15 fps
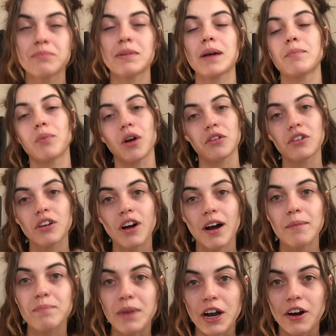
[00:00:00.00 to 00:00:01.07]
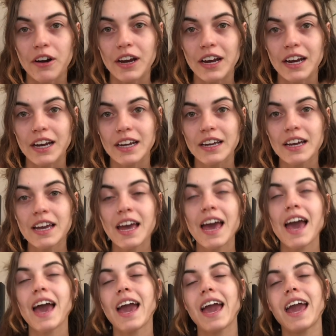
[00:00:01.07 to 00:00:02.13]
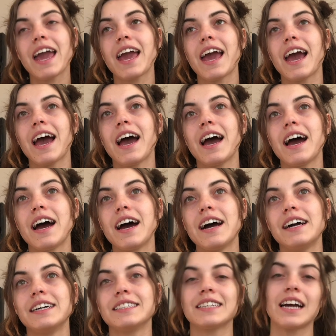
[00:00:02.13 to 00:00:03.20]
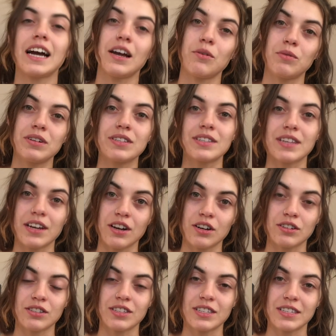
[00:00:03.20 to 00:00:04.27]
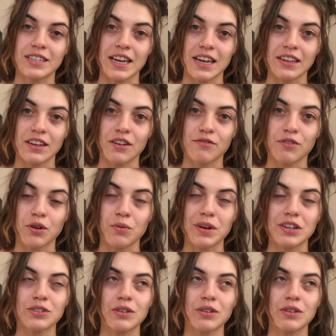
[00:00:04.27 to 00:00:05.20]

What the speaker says: My brother got married and I was there staying there for a week.